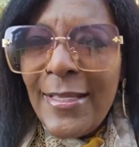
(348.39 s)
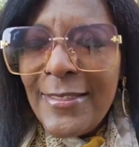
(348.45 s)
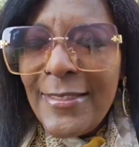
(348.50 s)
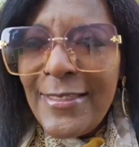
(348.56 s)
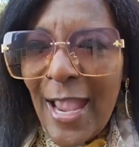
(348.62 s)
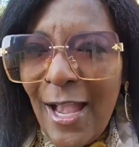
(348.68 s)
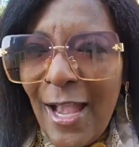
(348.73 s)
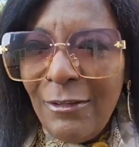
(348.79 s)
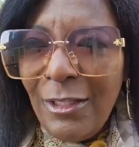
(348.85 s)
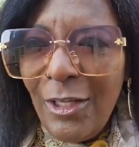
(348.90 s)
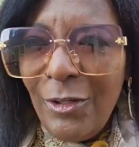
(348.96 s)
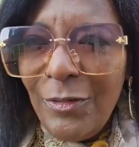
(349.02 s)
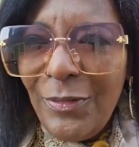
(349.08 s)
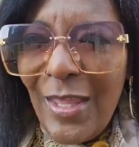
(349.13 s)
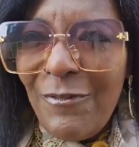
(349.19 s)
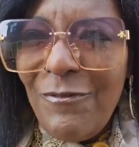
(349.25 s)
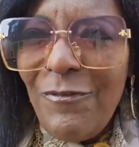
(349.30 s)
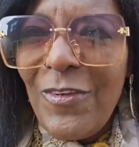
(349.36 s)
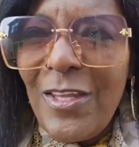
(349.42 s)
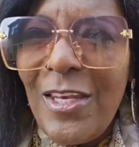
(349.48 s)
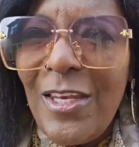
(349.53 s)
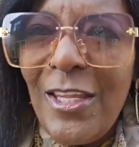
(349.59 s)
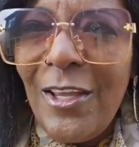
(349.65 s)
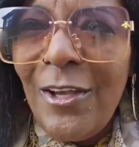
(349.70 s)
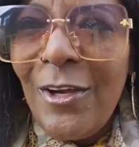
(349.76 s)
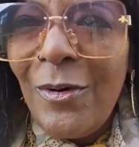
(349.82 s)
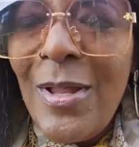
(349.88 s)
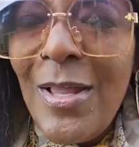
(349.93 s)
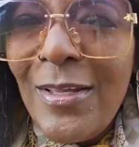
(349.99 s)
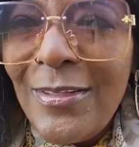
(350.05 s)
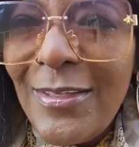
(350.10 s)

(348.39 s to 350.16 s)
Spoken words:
Download that video,